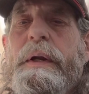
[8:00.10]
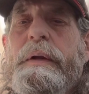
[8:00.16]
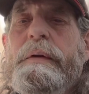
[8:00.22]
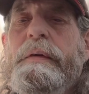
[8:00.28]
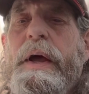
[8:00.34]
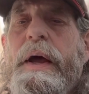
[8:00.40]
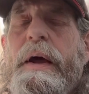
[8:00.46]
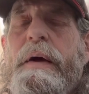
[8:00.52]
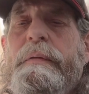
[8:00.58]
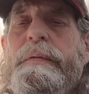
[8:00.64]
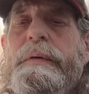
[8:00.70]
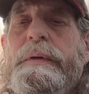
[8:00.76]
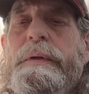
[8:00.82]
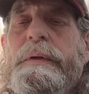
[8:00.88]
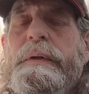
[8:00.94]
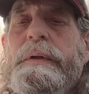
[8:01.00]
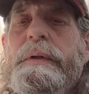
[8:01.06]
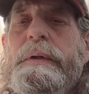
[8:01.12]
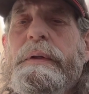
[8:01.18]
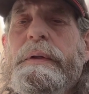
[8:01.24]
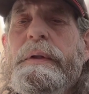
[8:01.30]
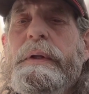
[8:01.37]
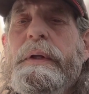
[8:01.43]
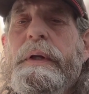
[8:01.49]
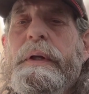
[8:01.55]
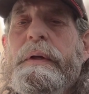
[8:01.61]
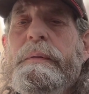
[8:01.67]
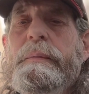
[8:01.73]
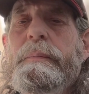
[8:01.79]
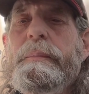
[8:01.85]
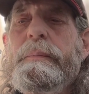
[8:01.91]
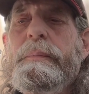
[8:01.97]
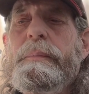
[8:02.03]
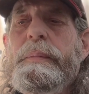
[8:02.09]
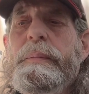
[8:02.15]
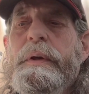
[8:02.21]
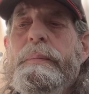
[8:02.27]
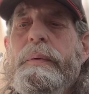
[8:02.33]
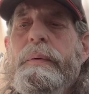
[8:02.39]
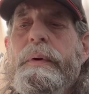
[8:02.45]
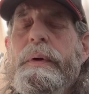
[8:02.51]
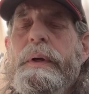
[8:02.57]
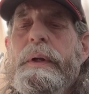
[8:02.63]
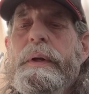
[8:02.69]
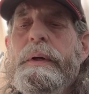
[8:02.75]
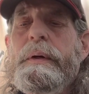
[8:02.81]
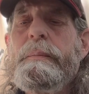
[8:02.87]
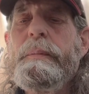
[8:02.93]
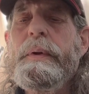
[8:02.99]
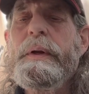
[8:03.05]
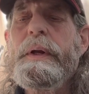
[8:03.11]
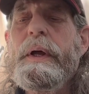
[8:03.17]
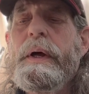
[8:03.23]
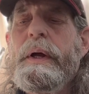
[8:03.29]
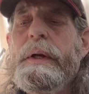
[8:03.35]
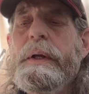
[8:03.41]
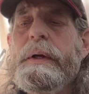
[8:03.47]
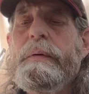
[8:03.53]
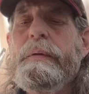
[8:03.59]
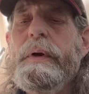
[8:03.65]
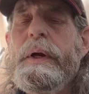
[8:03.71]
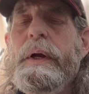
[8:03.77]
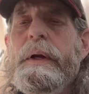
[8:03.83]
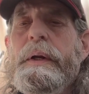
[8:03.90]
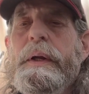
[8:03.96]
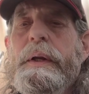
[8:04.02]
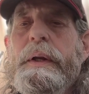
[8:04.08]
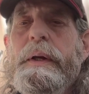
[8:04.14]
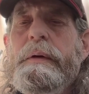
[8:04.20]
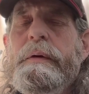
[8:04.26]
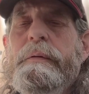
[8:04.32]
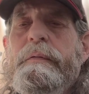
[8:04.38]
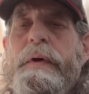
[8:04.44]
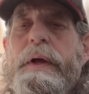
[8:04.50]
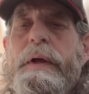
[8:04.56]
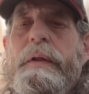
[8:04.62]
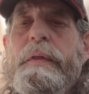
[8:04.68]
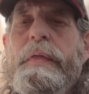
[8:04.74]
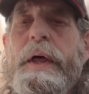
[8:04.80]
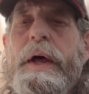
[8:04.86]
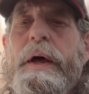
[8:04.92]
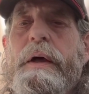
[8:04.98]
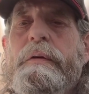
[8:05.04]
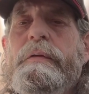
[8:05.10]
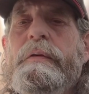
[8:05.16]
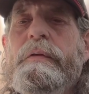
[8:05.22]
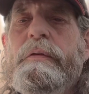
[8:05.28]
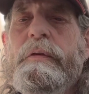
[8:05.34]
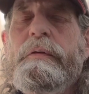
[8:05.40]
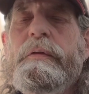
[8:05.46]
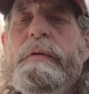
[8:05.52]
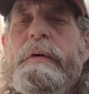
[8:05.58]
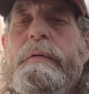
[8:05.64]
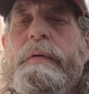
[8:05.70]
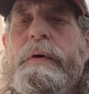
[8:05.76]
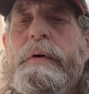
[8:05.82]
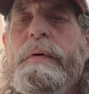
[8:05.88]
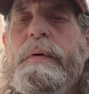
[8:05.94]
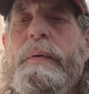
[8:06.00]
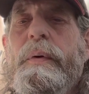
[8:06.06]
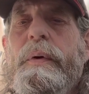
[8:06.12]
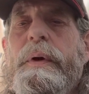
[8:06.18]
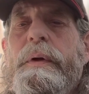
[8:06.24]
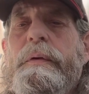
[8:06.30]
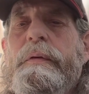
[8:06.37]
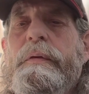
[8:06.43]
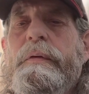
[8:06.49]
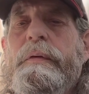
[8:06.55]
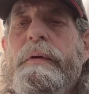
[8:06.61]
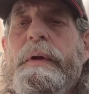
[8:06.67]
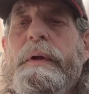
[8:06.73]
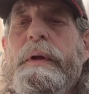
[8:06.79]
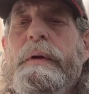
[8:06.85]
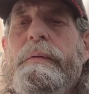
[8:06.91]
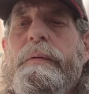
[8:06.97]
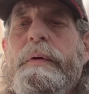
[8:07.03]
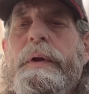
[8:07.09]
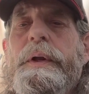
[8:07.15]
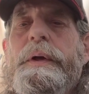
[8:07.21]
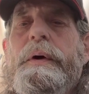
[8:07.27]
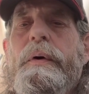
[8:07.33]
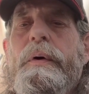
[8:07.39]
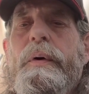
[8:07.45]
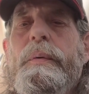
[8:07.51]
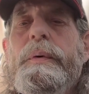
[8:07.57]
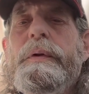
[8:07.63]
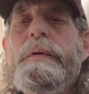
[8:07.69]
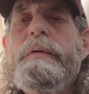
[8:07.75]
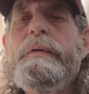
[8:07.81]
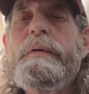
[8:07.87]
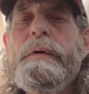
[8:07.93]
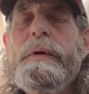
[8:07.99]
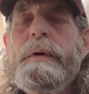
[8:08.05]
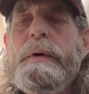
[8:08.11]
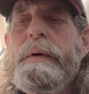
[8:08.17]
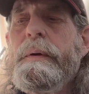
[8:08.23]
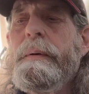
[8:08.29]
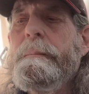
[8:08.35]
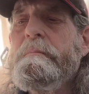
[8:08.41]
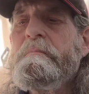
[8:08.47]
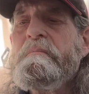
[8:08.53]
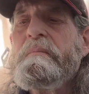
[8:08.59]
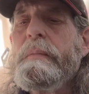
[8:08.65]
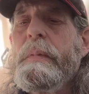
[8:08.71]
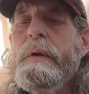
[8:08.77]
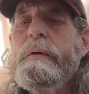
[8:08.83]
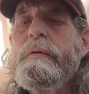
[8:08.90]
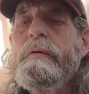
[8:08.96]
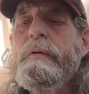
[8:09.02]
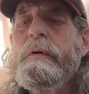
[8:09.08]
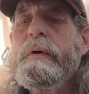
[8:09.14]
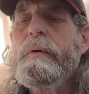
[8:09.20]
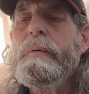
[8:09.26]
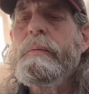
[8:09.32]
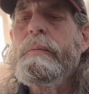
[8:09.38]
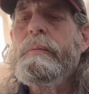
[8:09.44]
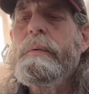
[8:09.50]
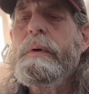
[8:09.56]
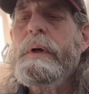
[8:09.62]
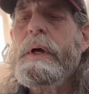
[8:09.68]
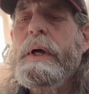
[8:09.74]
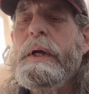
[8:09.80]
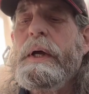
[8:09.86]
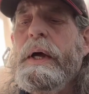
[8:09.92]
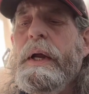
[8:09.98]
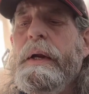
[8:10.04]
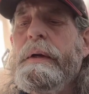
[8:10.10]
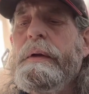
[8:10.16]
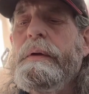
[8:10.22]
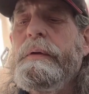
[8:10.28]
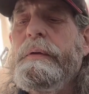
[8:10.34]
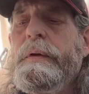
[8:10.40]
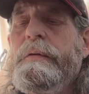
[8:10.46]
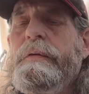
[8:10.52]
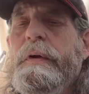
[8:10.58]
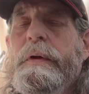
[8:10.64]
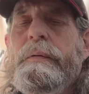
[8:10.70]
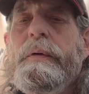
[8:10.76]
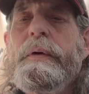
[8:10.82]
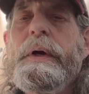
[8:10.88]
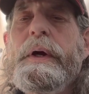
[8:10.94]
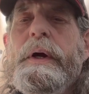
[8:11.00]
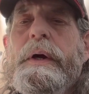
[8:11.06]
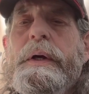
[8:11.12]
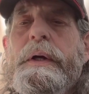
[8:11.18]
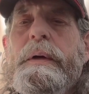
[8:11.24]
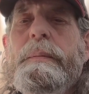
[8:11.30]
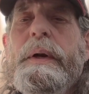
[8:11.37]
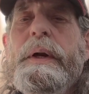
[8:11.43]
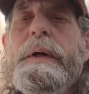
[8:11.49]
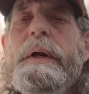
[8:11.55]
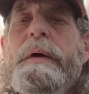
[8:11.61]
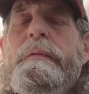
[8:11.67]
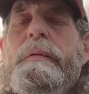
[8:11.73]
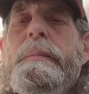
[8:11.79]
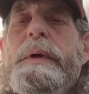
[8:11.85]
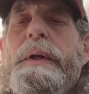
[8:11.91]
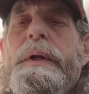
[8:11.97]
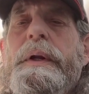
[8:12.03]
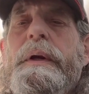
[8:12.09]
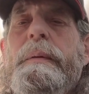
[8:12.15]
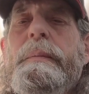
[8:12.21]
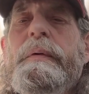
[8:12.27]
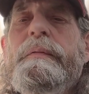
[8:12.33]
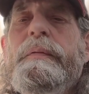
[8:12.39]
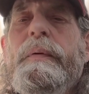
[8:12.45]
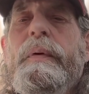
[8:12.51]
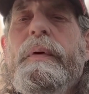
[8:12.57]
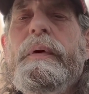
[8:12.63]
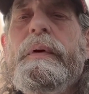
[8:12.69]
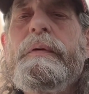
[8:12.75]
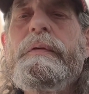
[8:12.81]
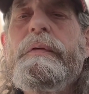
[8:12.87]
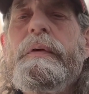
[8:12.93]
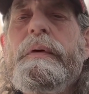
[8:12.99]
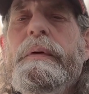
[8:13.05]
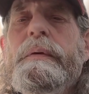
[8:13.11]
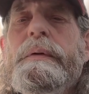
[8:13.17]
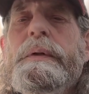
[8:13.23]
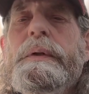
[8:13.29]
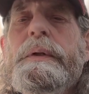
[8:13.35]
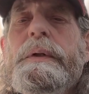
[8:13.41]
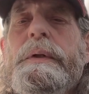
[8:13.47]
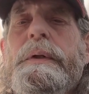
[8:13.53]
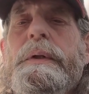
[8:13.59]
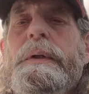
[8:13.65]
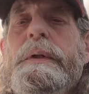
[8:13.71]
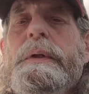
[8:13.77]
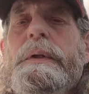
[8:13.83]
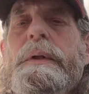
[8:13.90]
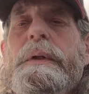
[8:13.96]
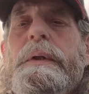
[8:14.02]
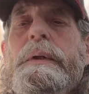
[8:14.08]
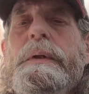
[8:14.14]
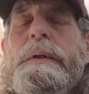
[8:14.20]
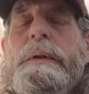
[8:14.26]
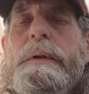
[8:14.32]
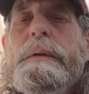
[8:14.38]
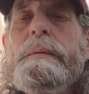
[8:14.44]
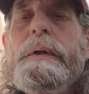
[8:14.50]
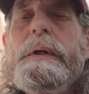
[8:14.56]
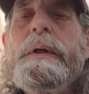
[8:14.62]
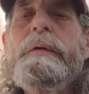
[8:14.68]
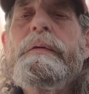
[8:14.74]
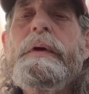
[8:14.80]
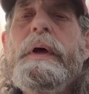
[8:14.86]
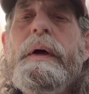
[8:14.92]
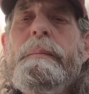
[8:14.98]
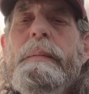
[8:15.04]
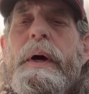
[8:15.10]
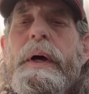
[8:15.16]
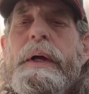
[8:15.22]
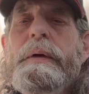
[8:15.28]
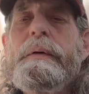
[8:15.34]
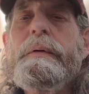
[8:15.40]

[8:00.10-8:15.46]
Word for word: of tavern that people had been hunting around, and they found thousands of silver coins and really old ones. So I kind of knew the general area, but I'd never been there before, so me and this guy Mike